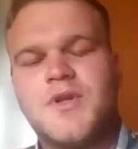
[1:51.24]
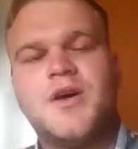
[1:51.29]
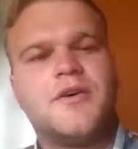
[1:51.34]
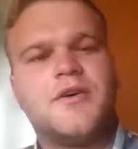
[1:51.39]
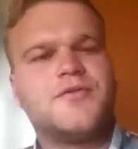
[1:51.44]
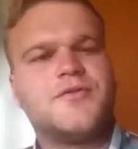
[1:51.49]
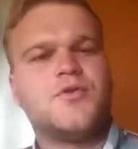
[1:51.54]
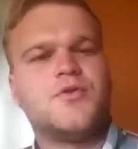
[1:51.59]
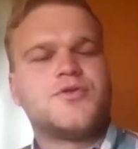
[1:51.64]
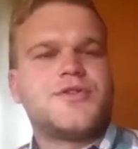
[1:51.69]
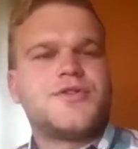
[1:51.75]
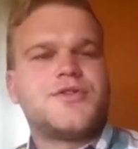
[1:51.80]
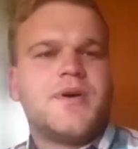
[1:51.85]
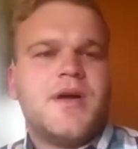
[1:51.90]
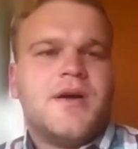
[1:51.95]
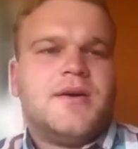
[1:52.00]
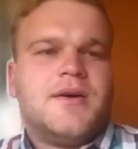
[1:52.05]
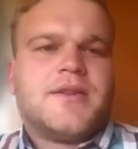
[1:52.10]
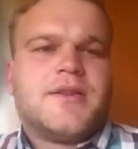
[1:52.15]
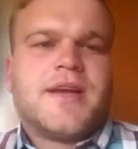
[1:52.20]
Of course.
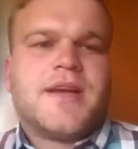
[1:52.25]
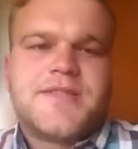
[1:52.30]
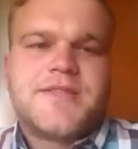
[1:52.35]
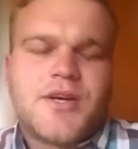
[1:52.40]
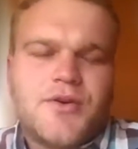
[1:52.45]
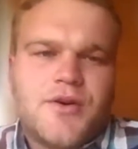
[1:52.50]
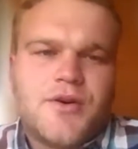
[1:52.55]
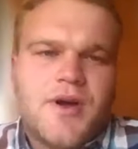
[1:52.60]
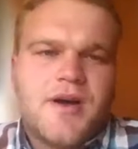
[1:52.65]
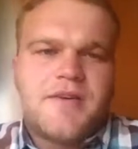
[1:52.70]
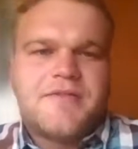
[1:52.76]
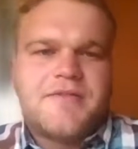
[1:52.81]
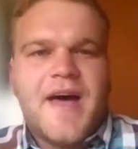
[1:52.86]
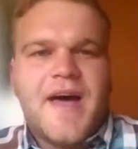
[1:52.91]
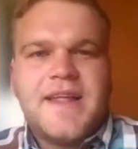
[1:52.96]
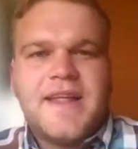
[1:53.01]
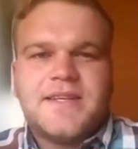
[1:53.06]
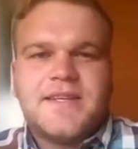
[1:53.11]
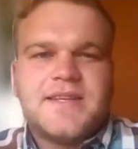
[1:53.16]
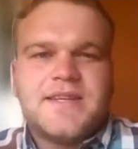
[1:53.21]
So
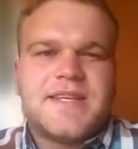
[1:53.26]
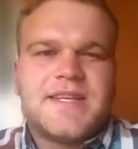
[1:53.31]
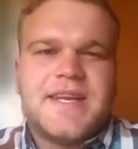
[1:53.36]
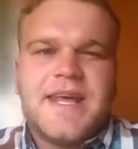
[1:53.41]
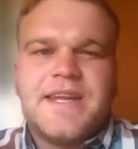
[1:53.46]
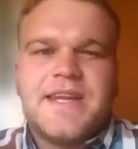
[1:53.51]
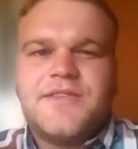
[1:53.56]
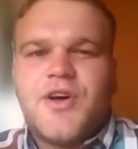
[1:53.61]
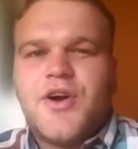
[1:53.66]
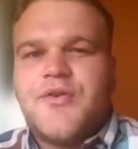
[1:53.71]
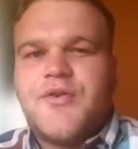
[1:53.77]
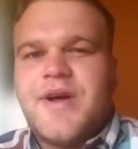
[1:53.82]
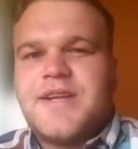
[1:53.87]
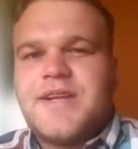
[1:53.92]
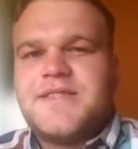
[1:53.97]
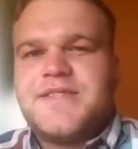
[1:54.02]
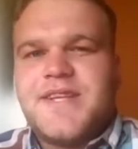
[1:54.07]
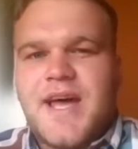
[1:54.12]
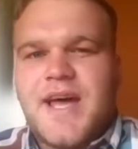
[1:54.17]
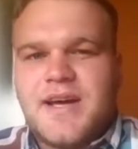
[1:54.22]
VAT is an
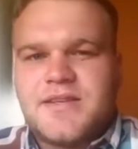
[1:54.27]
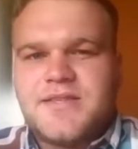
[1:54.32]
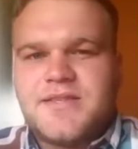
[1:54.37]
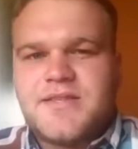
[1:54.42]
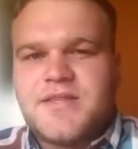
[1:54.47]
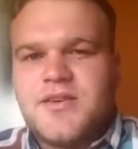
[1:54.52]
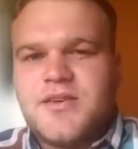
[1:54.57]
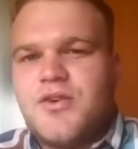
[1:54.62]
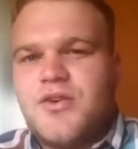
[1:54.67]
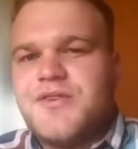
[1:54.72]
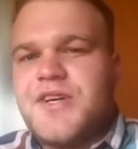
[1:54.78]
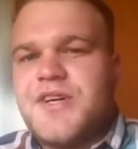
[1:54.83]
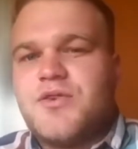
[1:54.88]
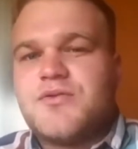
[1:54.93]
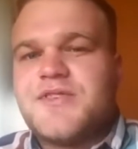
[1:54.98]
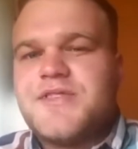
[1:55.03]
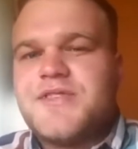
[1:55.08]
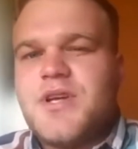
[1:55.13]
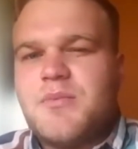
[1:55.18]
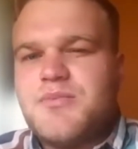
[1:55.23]
indirect tax on the
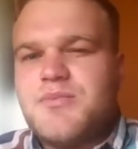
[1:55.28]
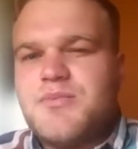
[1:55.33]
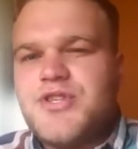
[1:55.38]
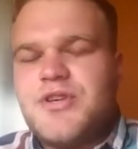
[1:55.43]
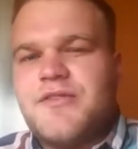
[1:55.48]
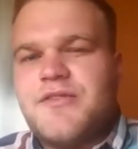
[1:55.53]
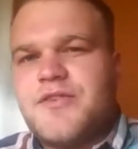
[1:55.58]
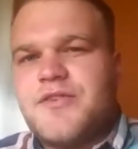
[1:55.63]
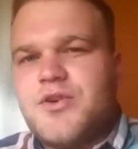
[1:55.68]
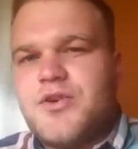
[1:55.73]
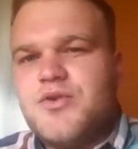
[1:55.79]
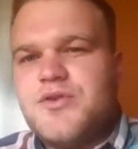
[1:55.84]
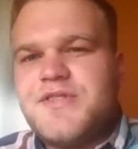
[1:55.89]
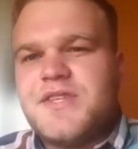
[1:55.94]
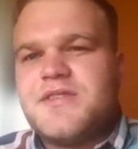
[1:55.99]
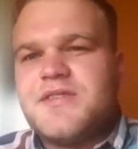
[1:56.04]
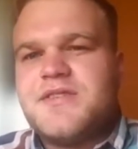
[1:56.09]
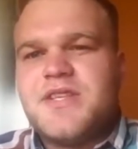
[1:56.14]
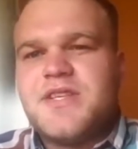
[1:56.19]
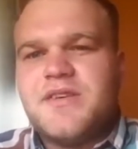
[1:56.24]
consumption of goods
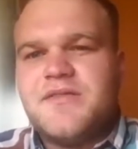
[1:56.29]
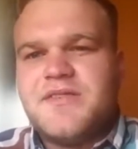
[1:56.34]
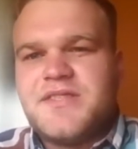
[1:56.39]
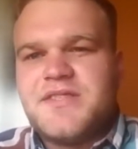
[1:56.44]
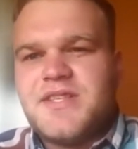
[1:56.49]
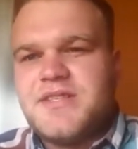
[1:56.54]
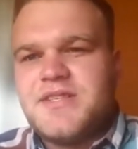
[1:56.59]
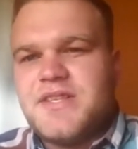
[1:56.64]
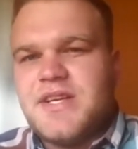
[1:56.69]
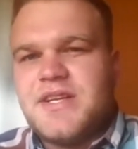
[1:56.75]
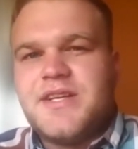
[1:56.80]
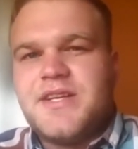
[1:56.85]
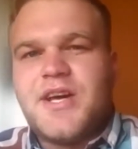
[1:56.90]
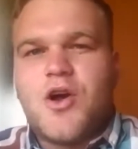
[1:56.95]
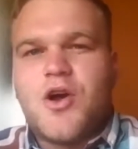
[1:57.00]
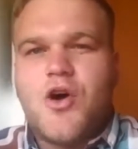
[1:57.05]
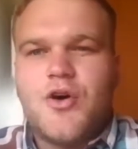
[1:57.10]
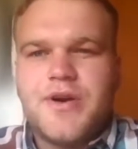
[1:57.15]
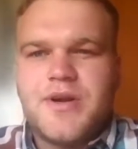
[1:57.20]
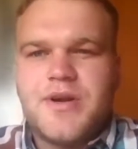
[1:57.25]
and services in the
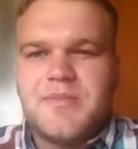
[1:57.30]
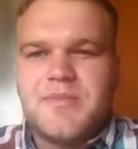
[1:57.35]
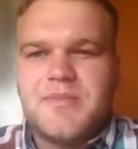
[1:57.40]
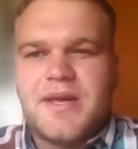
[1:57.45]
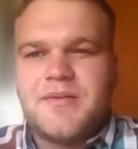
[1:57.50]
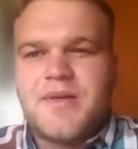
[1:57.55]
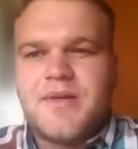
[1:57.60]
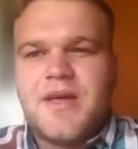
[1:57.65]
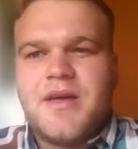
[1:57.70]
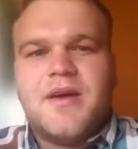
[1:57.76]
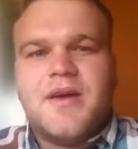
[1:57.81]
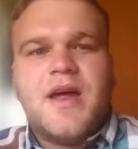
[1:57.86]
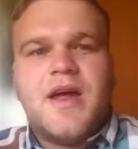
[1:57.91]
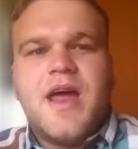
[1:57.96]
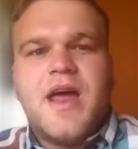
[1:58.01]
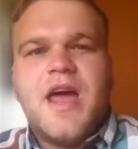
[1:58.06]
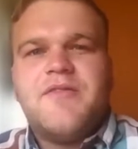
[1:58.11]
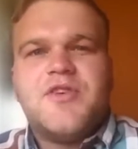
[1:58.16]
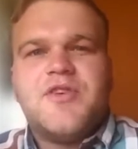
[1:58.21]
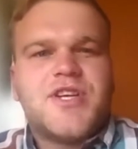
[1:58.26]
economy.
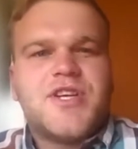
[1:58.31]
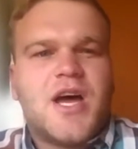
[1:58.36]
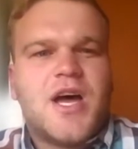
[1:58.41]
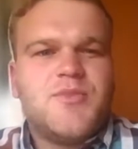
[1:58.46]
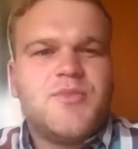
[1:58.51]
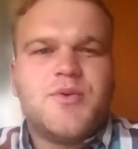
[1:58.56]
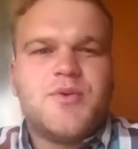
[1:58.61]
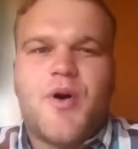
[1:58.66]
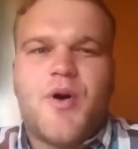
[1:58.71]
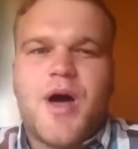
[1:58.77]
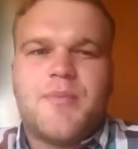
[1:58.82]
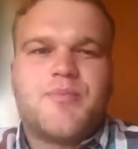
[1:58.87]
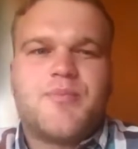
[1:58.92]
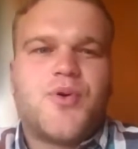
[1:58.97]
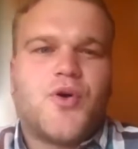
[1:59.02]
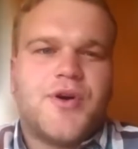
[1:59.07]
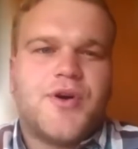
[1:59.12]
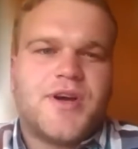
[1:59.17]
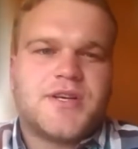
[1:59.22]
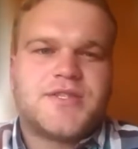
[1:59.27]
Every time you buy a
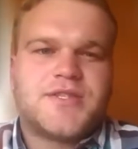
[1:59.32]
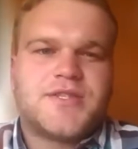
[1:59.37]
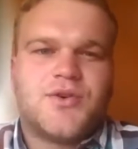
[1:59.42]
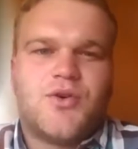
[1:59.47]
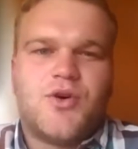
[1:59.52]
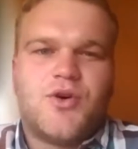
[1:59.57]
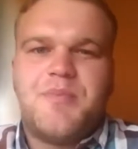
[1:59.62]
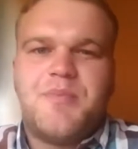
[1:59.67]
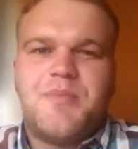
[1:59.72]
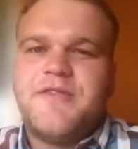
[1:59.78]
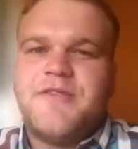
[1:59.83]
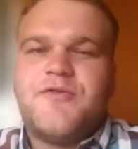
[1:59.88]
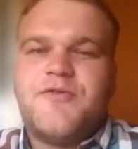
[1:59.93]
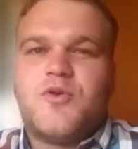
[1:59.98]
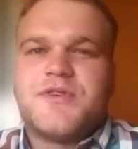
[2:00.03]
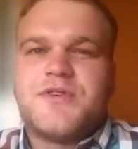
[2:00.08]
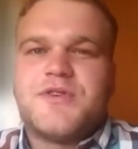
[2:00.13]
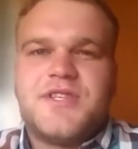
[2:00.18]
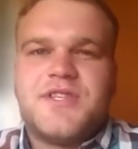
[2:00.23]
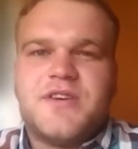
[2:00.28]
product or pay
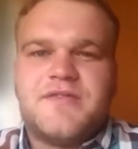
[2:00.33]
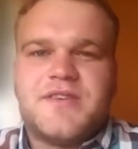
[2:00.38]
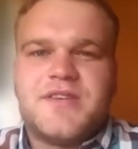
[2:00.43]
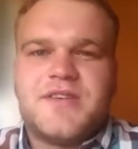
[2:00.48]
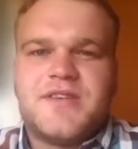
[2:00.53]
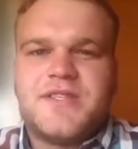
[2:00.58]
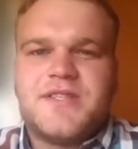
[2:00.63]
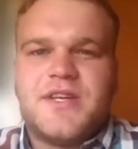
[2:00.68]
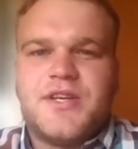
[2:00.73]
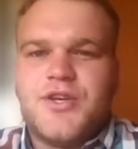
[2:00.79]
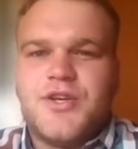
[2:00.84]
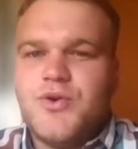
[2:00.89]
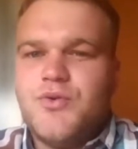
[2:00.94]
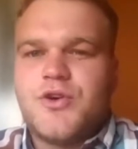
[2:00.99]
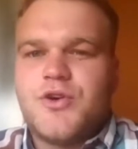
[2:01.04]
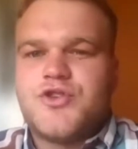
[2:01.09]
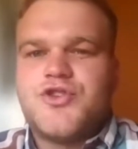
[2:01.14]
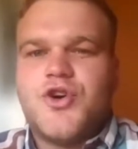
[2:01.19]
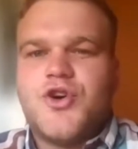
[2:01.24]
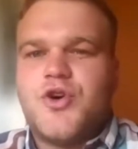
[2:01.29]
for a service, you
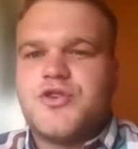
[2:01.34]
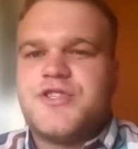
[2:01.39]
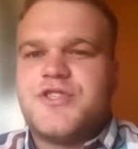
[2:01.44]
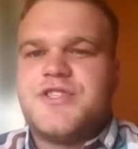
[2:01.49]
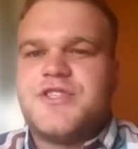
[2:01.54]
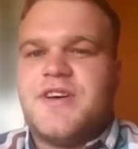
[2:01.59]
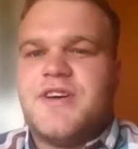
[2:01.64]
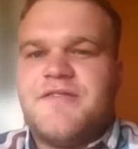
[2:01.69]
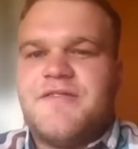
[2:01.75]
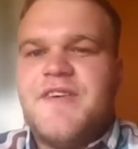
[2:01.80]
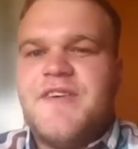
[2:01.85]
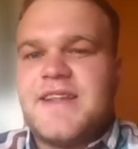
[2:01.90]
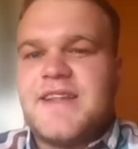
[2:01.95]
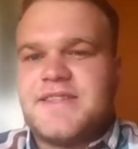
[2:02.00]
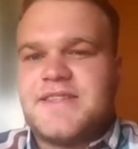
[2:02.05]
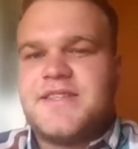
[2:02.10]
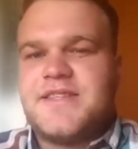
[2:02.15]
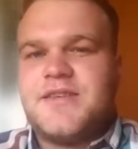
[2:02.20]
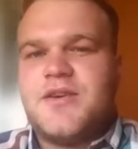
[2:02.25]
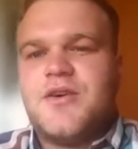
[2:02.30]
are charged
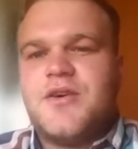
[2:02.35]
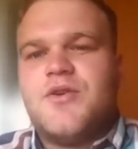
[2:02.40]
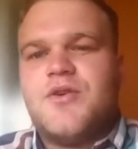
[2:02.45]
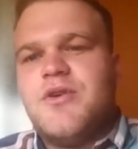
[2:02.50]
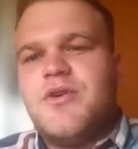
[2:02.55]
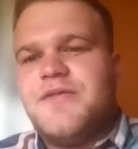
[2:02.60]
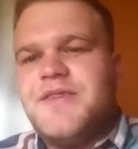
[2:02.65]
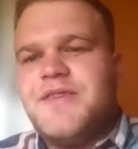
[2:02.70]
VAT, with